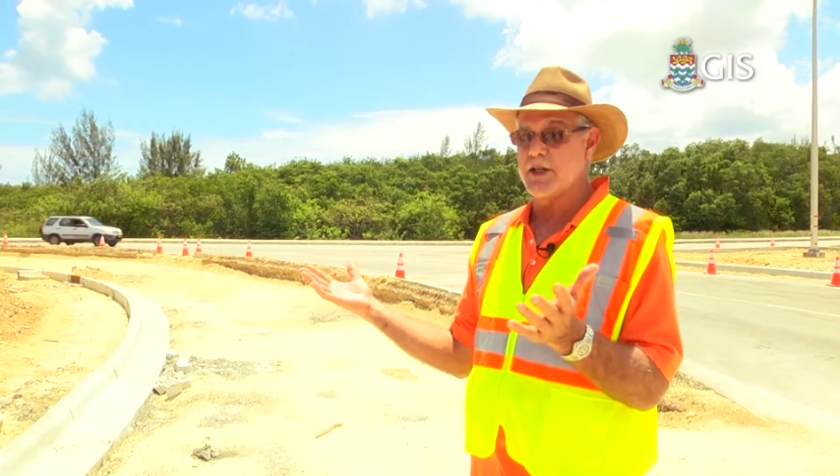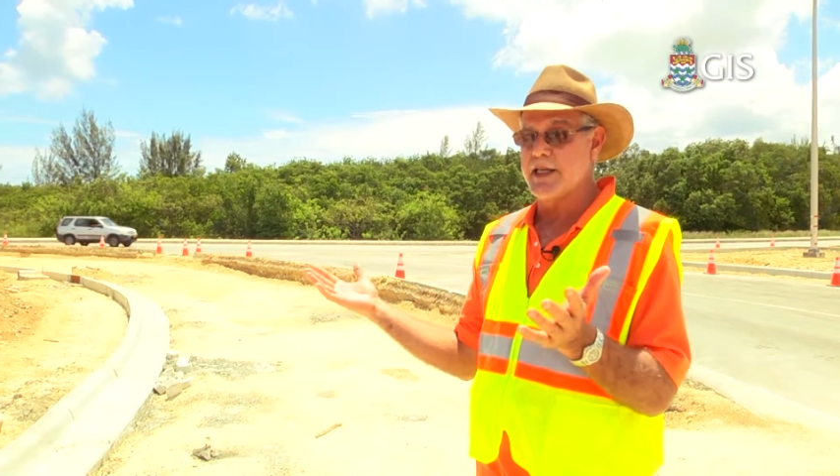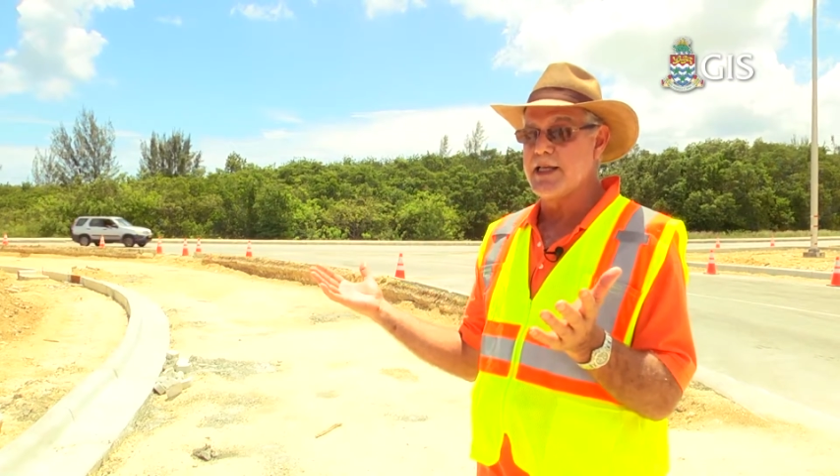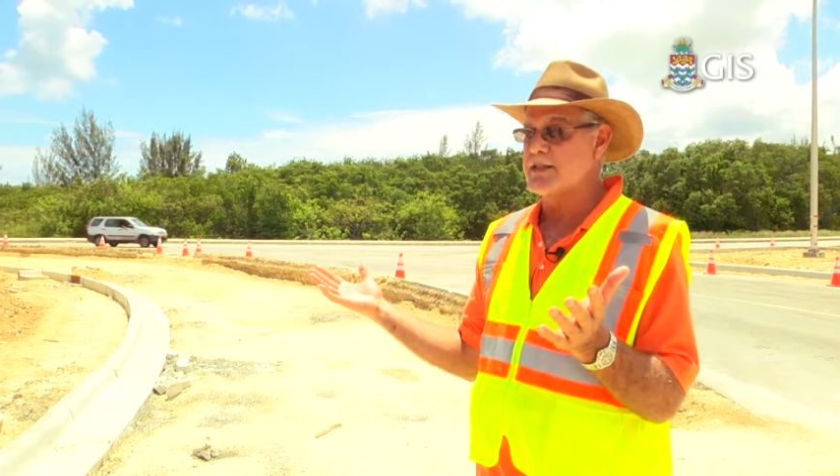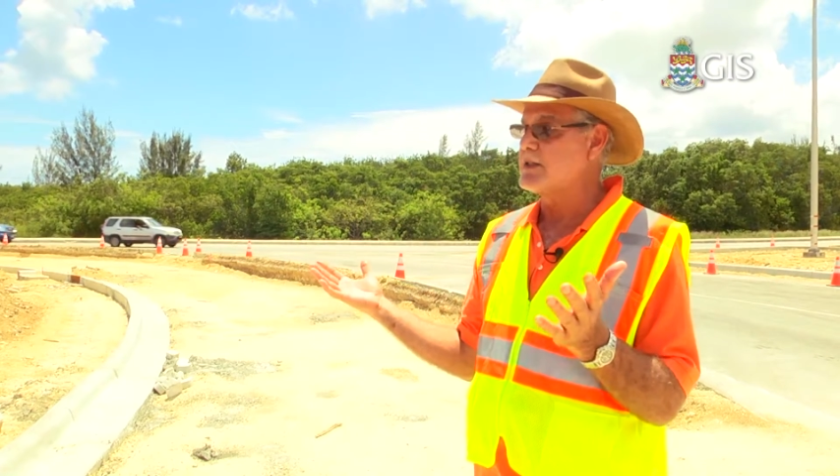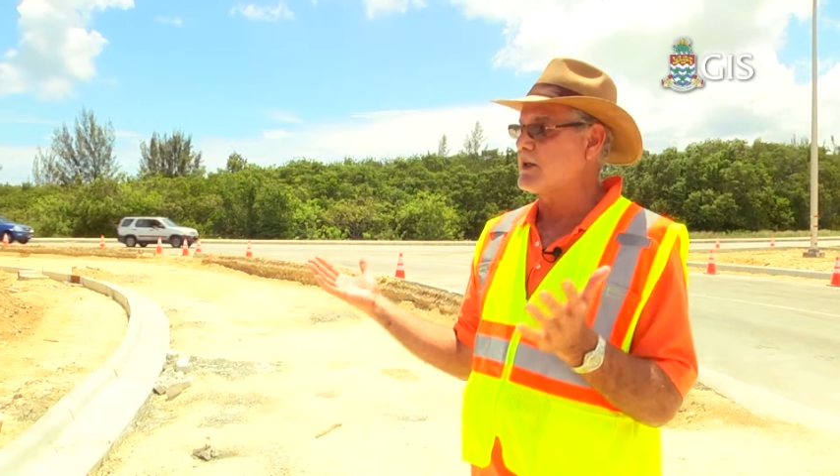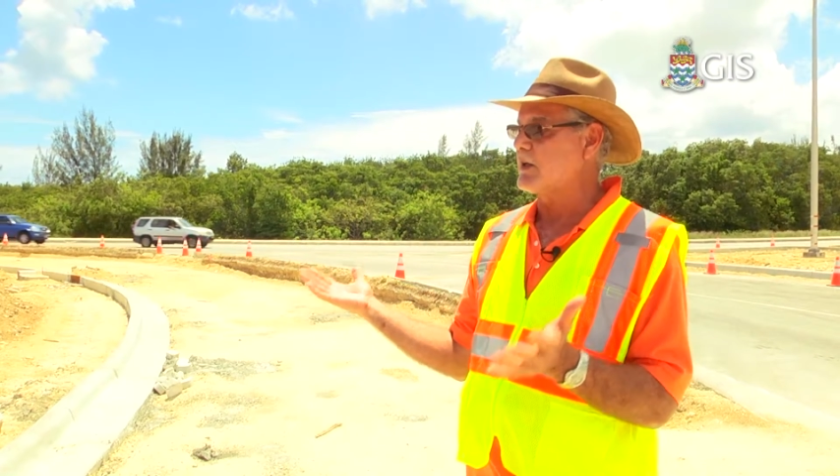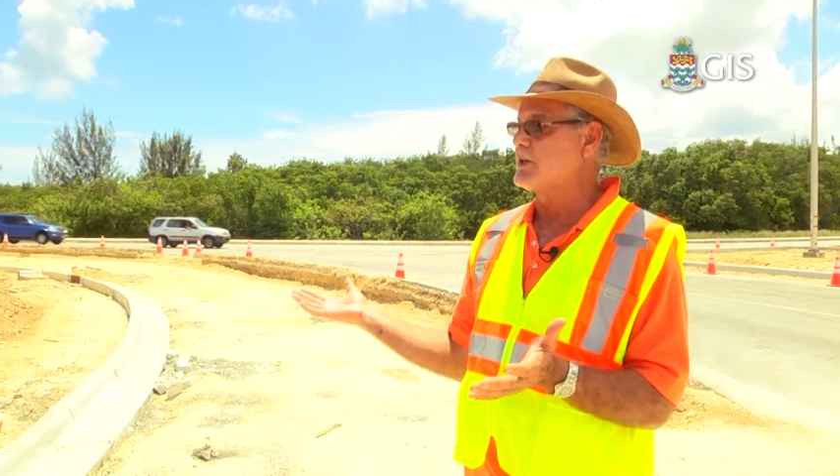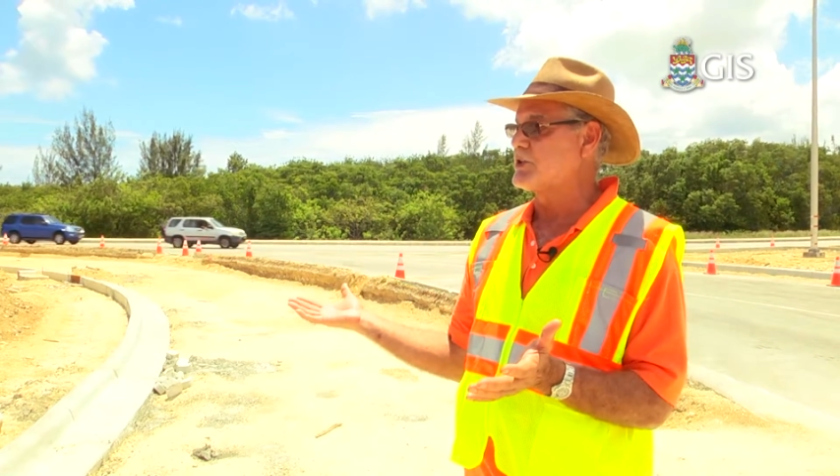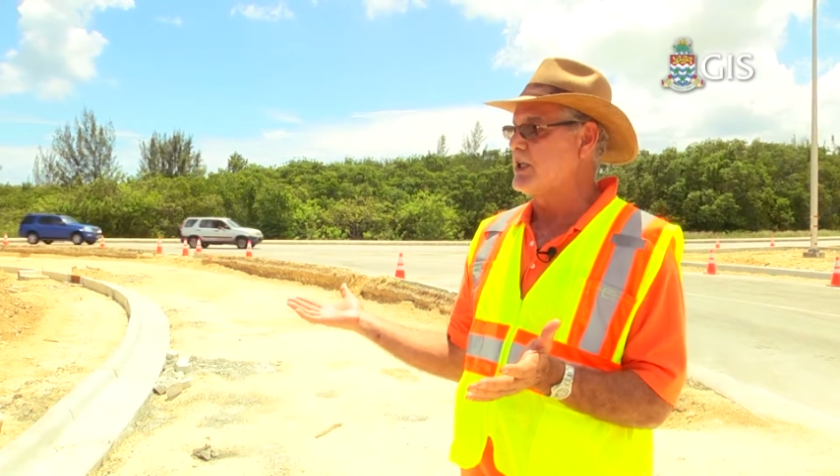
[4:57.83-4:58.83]
easily
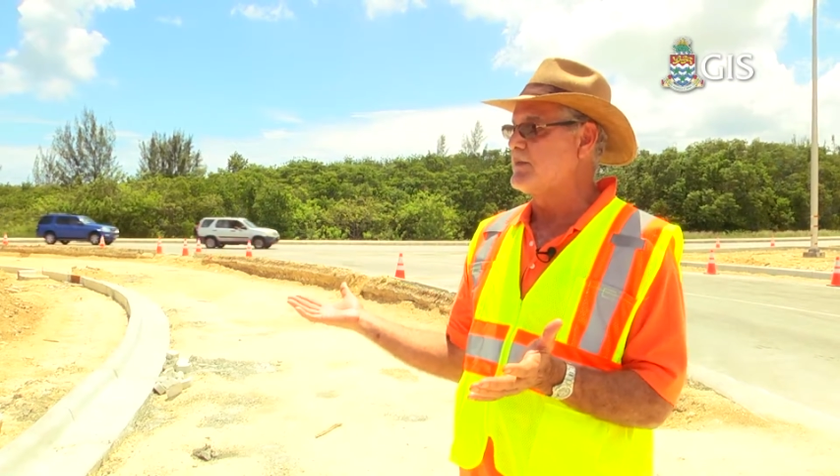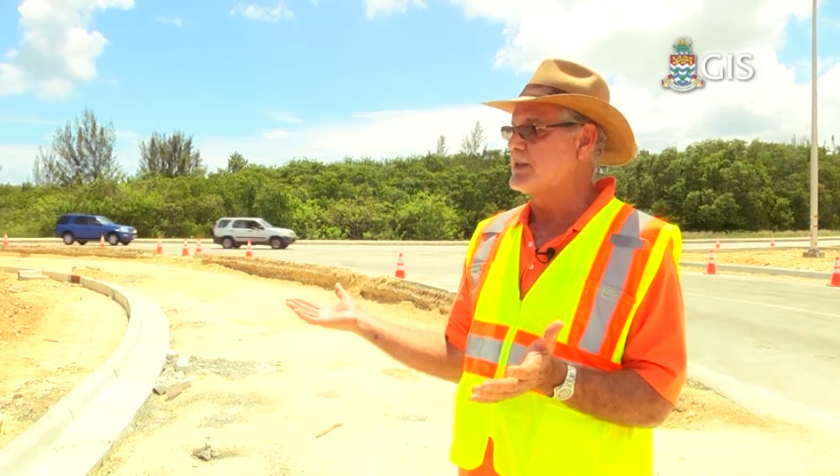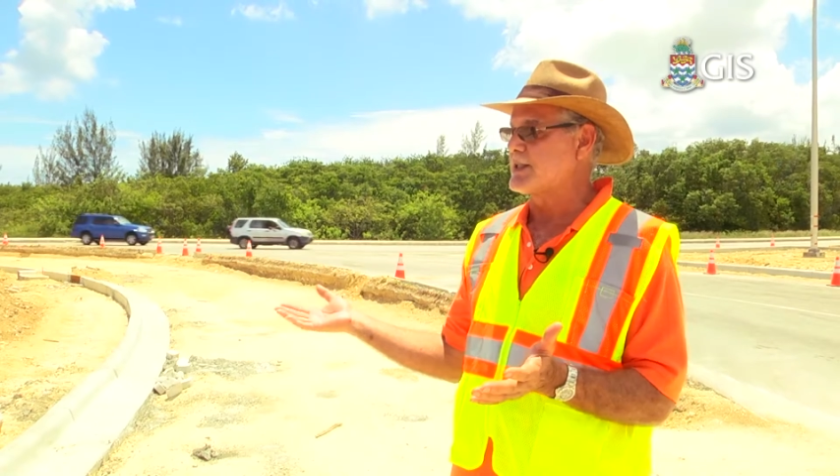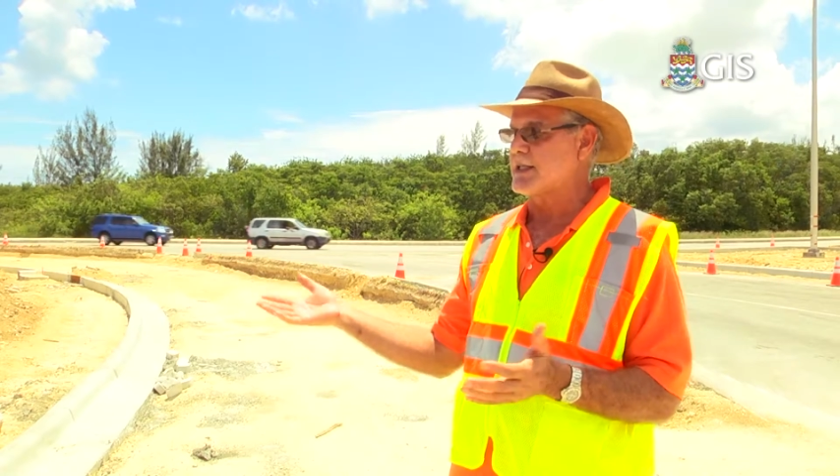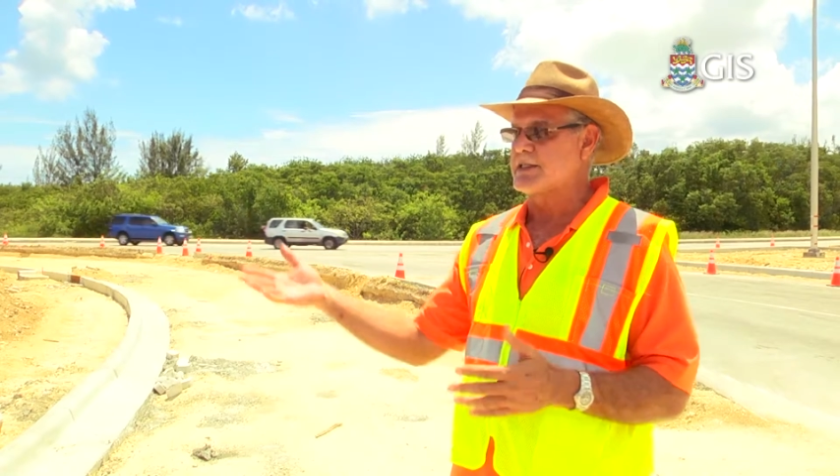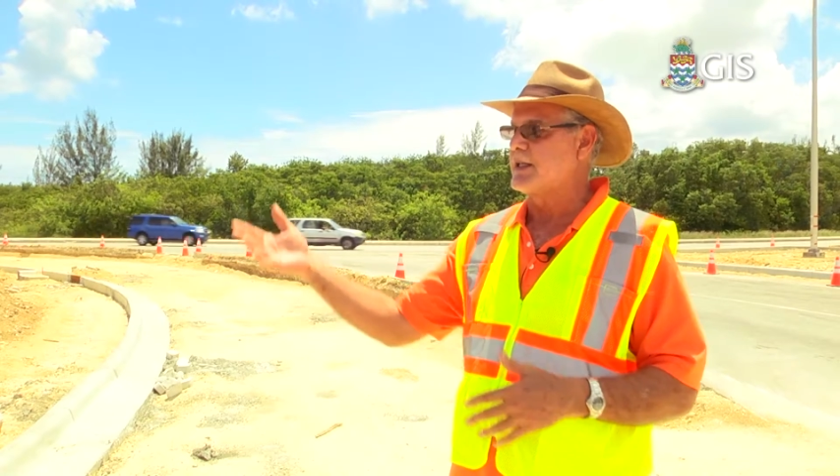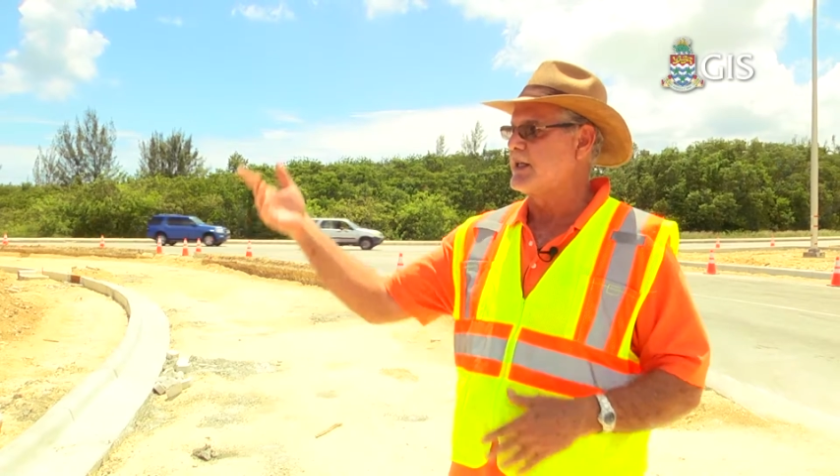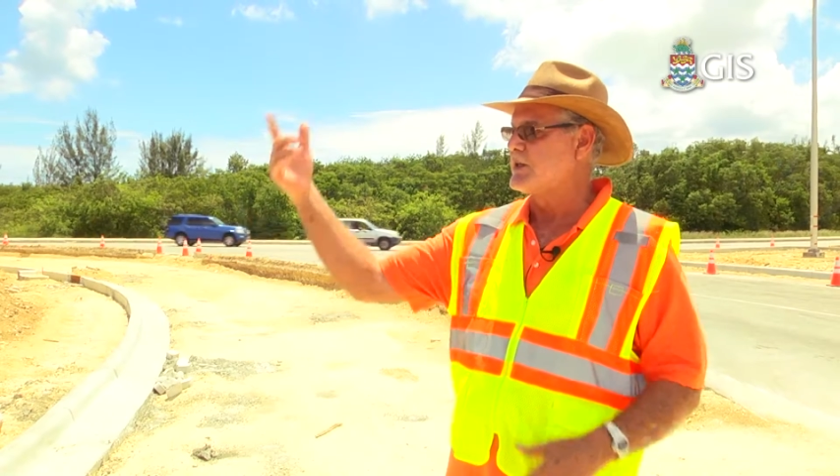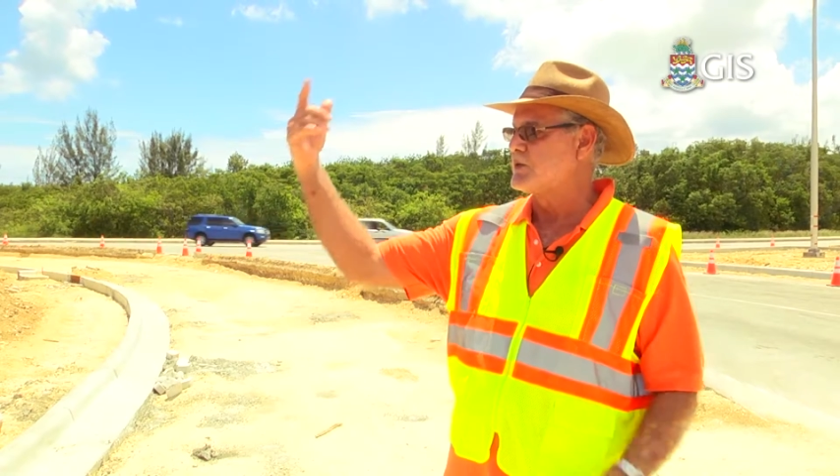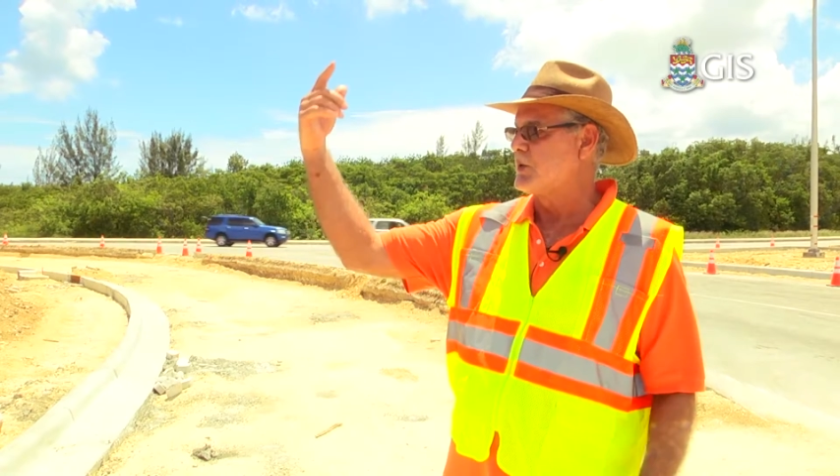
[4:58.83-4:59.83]
achieve the 6 lanes.